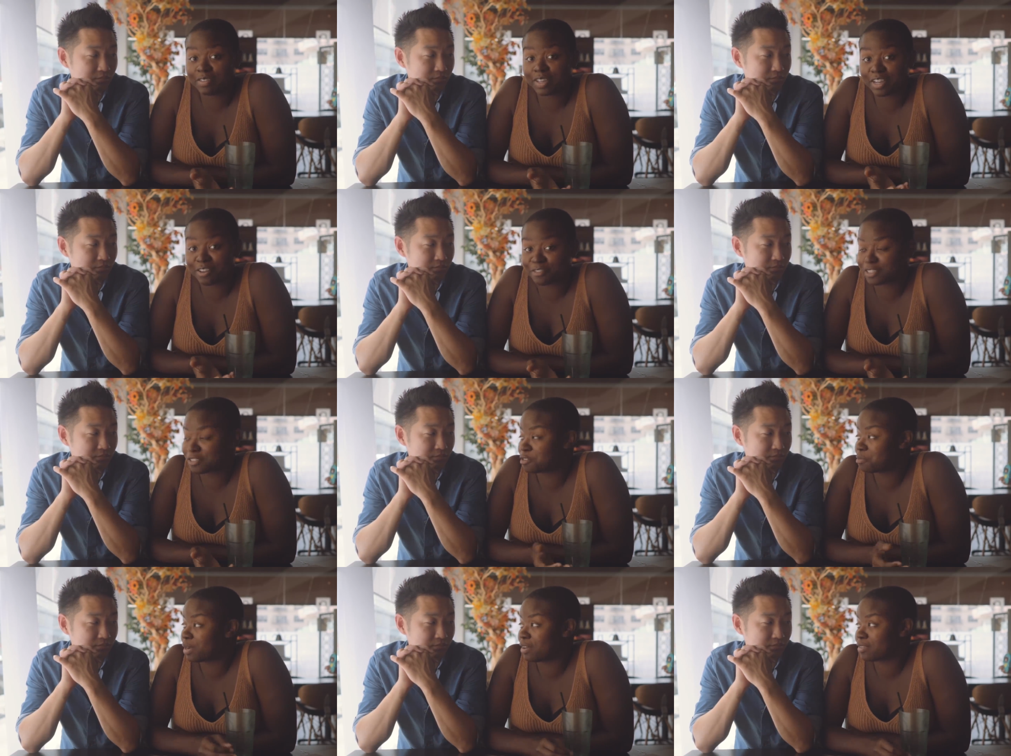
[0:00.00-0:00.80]
Speaker 1: living here for two
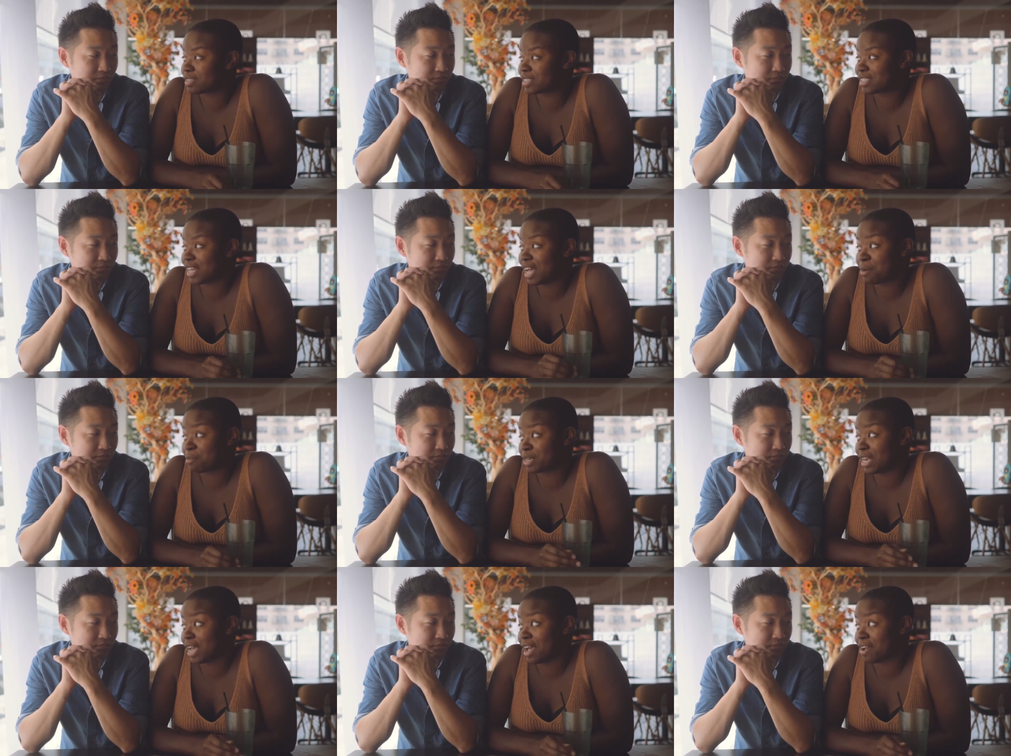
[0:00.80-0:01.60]
months is that I'm
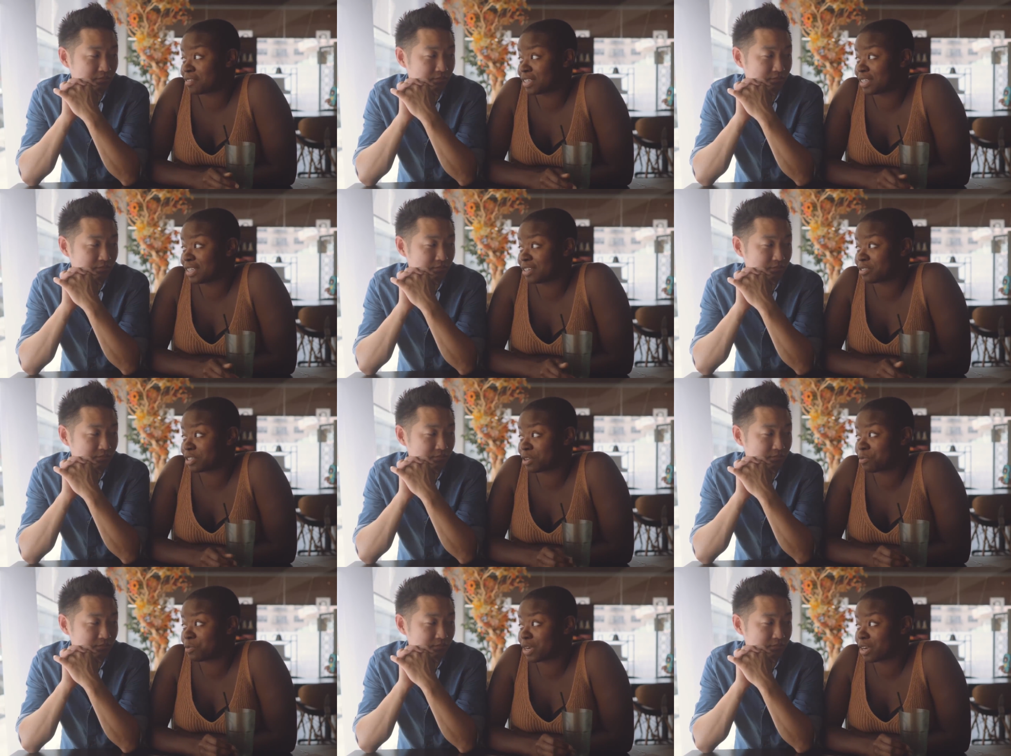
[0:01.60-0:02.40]
gonna have to live
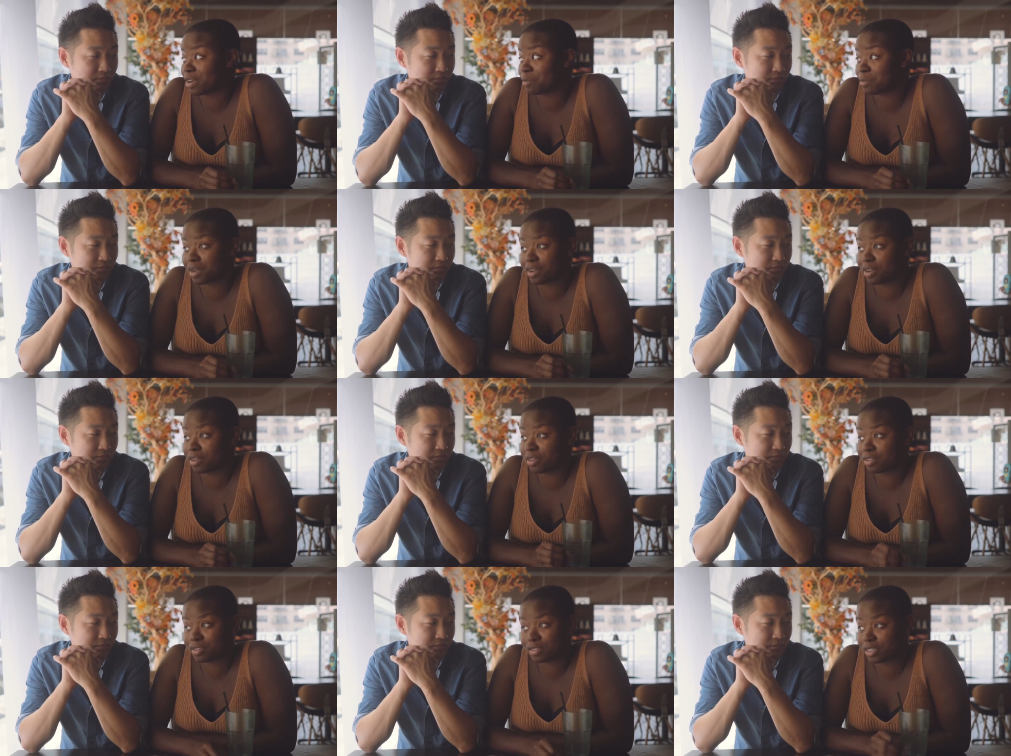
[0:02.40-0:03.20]
somewhere where
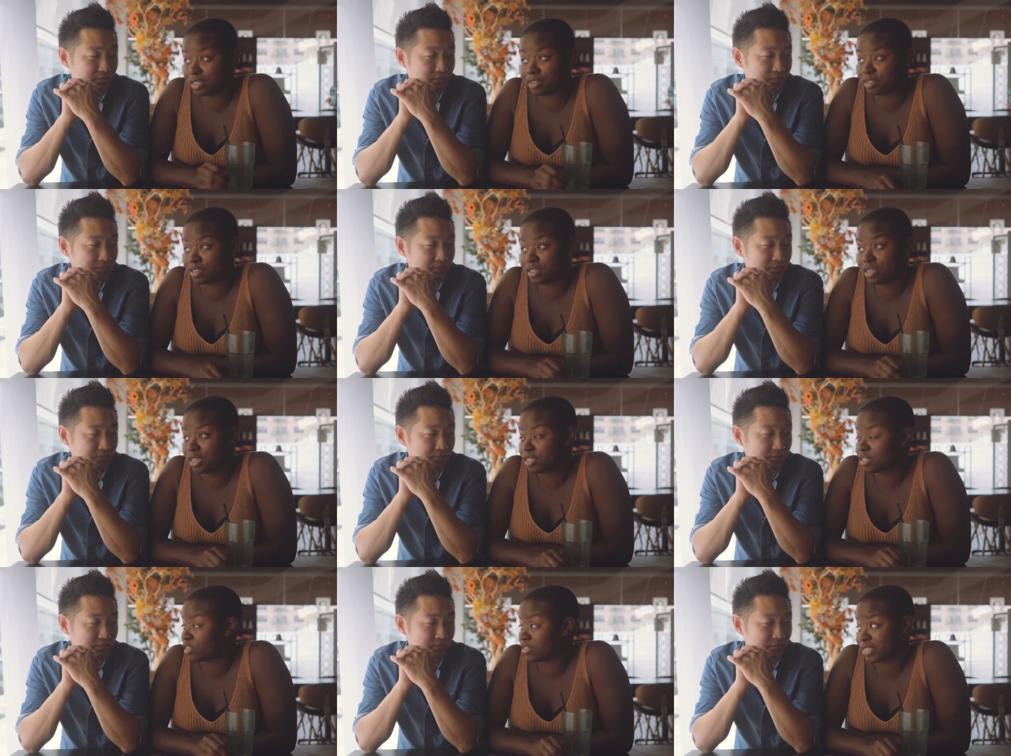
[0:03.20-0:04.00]
the
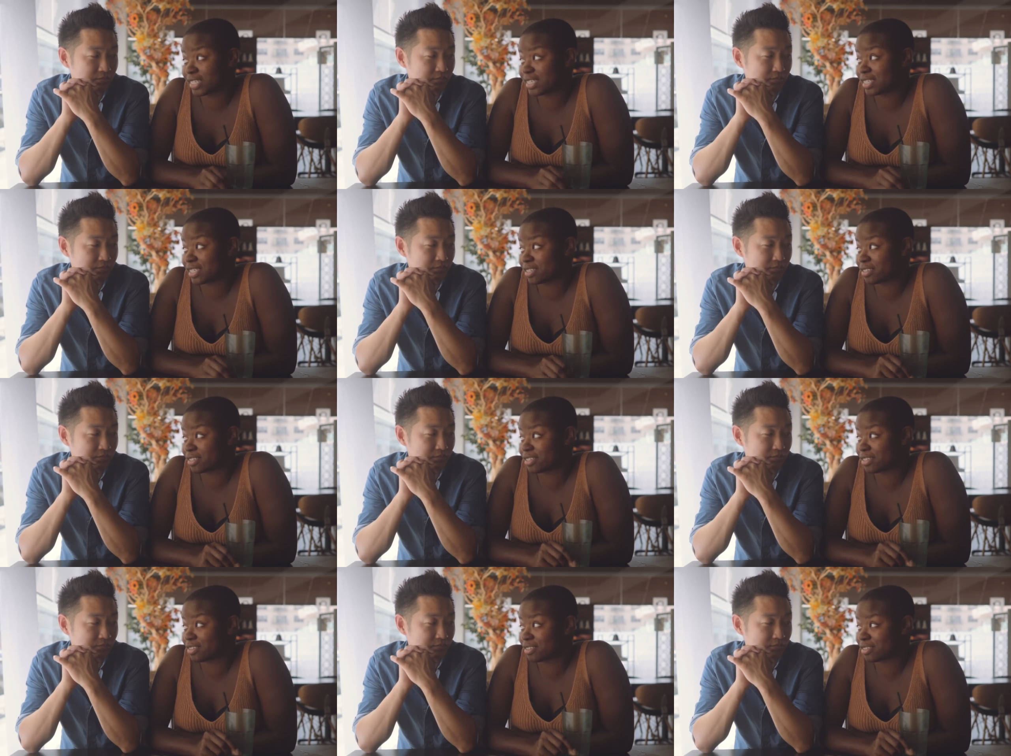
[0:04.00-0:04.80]
the
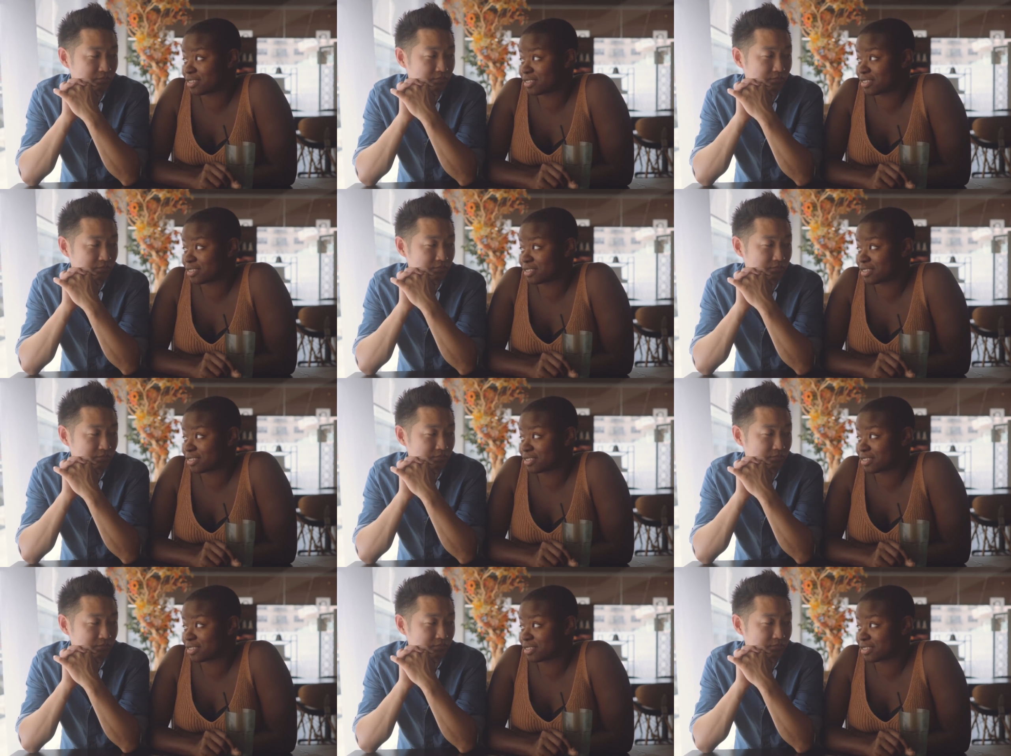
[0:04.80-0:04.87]
seasons.